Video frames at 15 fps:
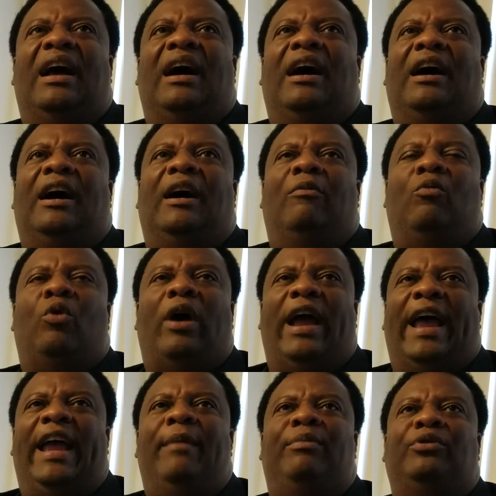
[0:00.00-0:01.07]
were
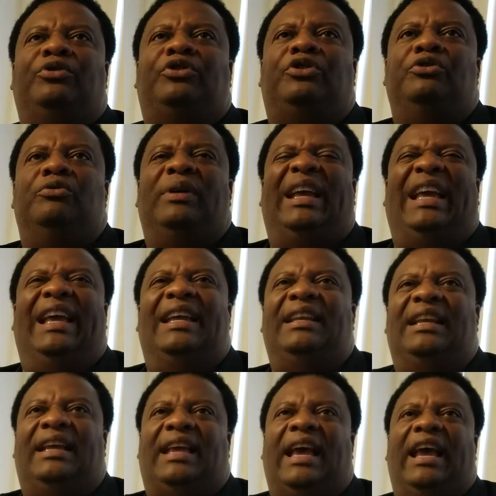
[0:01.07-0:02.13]
able to
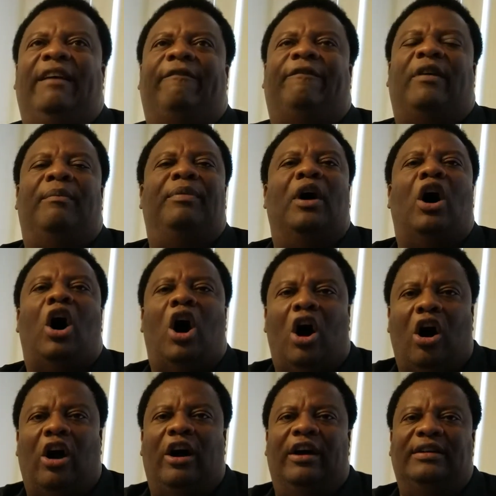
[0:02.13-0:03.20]
indicate from the
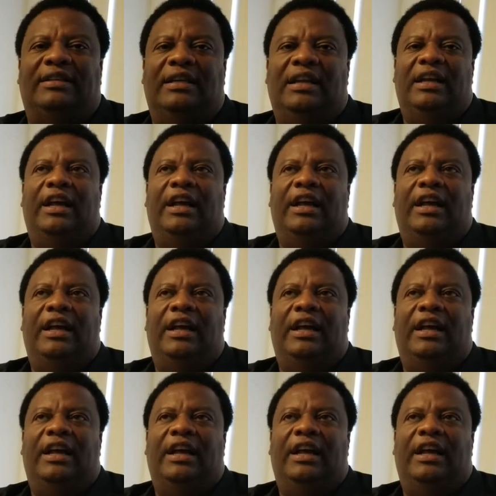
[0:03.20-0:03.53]
heart